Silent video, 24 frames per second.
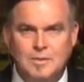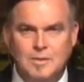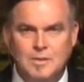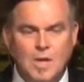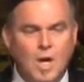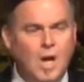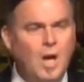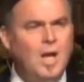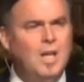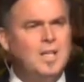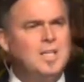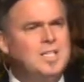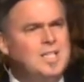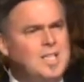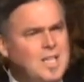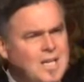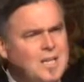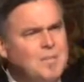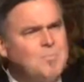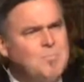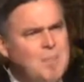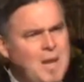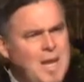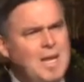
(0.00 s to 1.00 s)
God
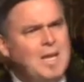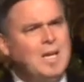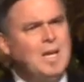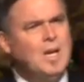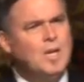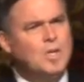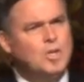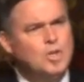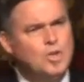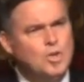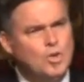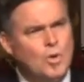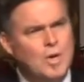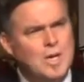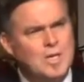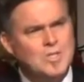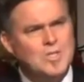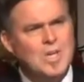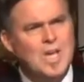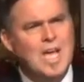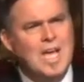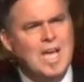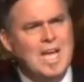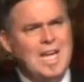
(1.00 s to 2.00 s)
did make a
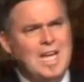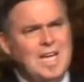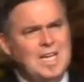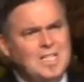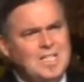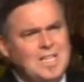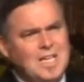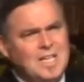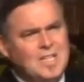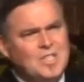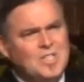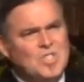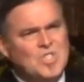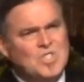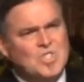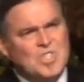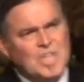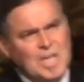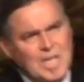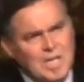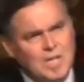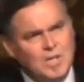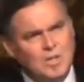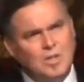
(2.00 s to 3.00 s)
choice. He did
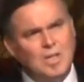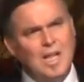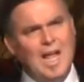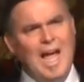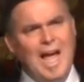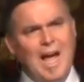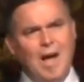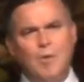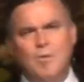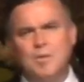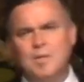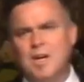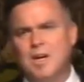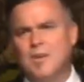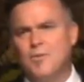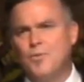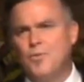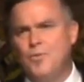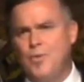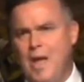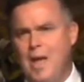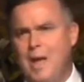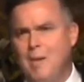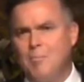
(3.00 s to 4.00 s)
single out a
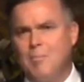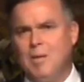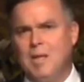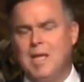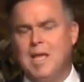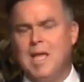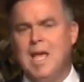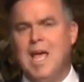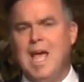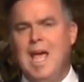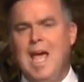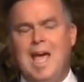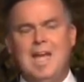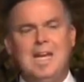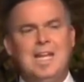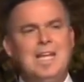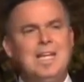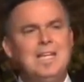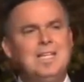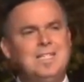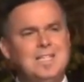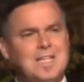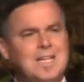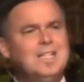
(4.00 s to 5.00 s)
family, and
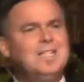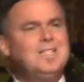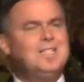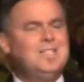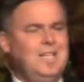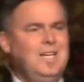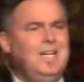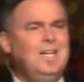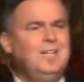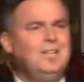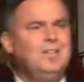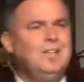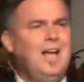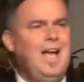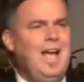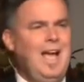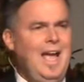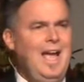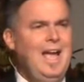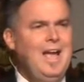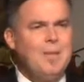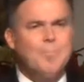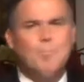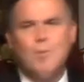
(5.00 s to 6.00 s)
He did tell
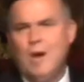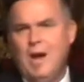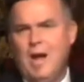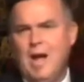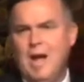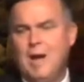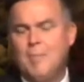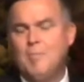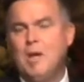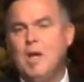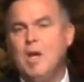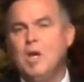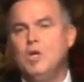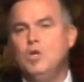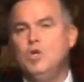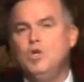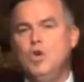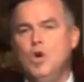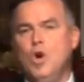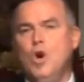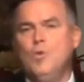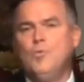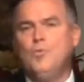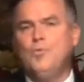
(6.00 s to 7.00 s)
Abraham,
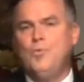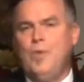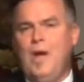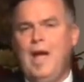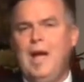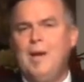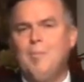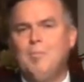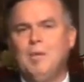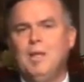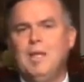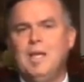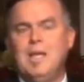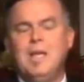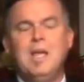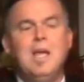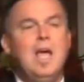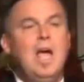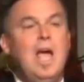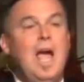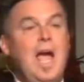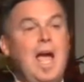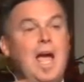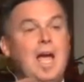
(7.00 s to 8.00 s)
Your family
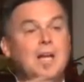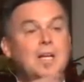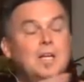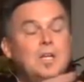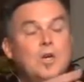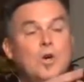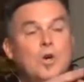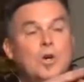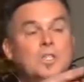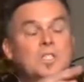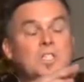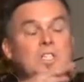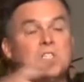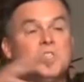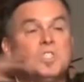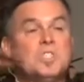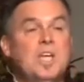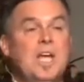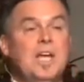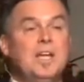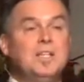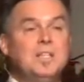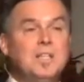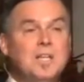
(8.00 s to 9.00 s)
and your
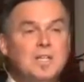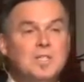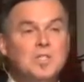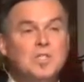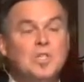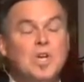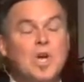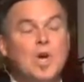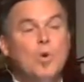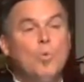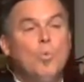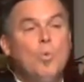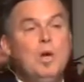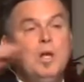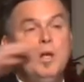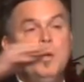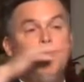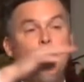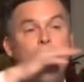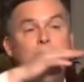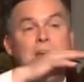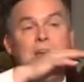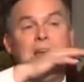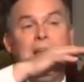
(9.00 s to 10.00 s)
descendants will
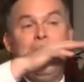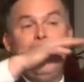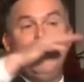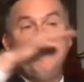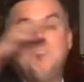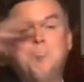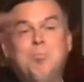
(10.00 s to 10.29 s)
be a